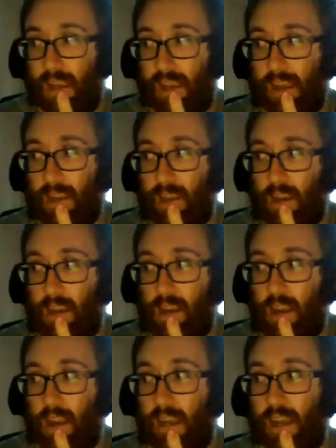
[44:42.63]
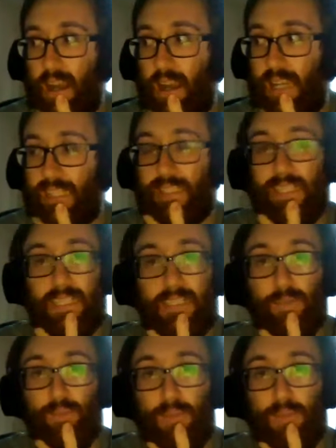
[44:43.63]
And it didn't